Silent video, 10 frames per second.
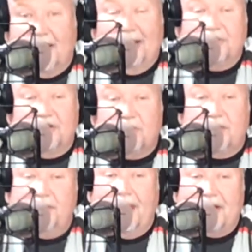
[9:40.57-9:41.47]
what happens is when
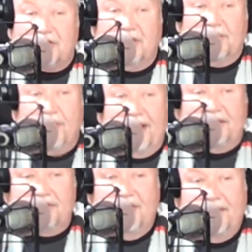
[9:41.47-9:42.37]
you mash on the
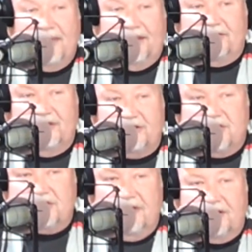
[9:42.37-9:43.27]
brakes,
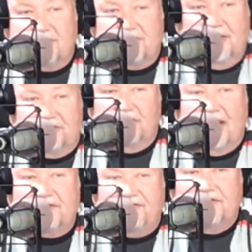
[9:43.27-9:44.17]
it's
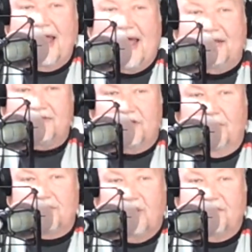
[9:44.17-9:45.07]
not flat, so
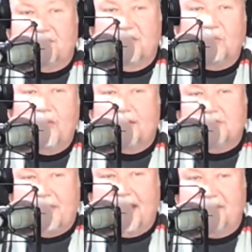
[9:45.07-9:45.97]
it's all of a sudden
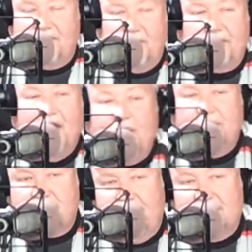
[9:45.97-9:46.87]
wiggles back and forth,
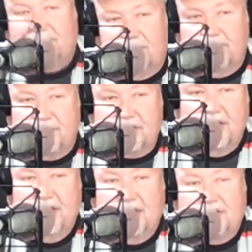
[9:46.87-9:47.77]
which transfers
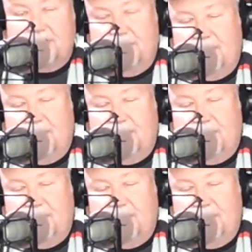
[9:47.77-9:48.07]
to